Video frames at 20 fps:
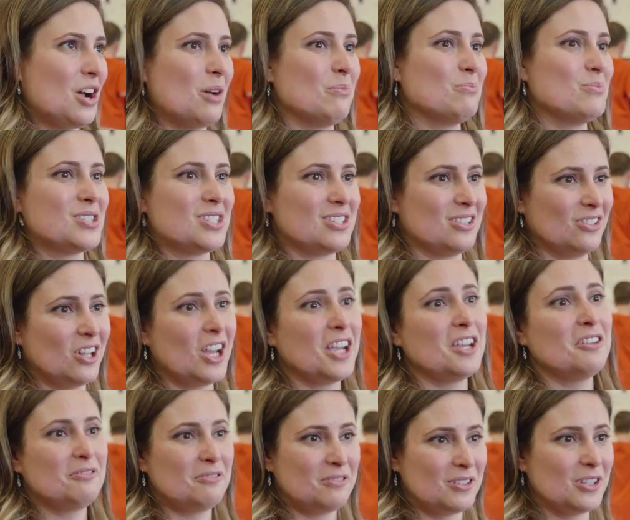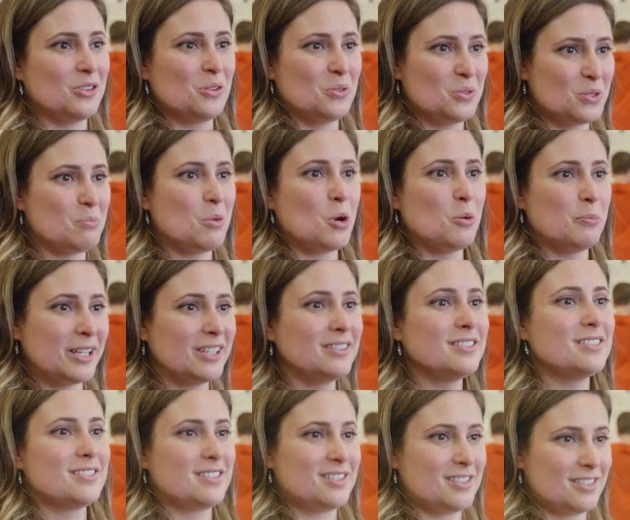comes to life in those
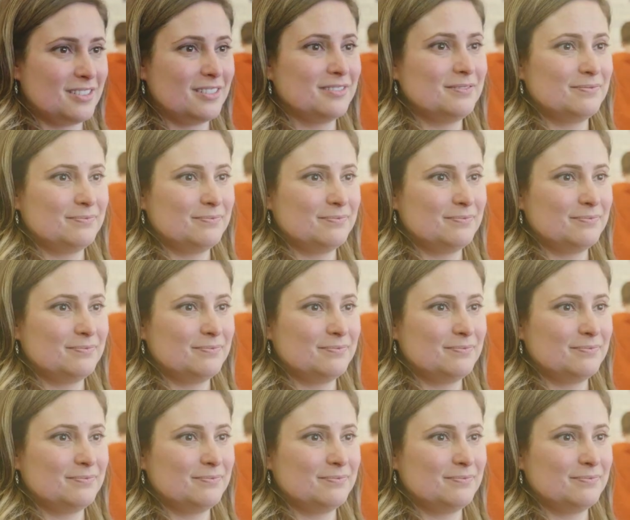moments.